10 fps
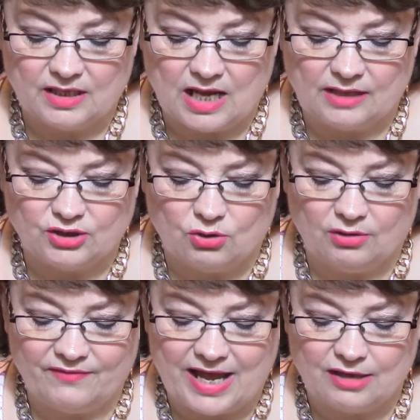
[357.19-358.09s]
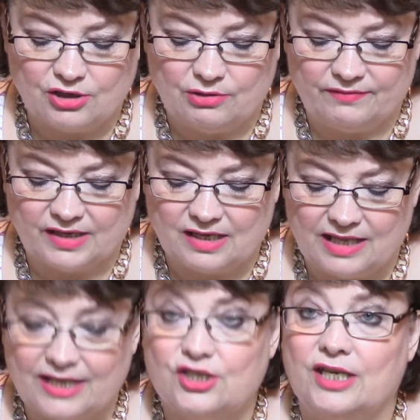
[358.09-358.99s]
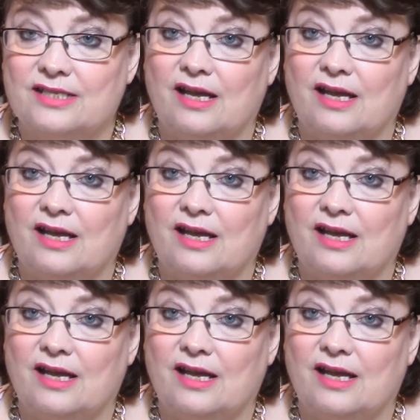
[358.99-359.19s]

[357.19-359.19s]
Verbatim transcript: Uh, total value of the collection is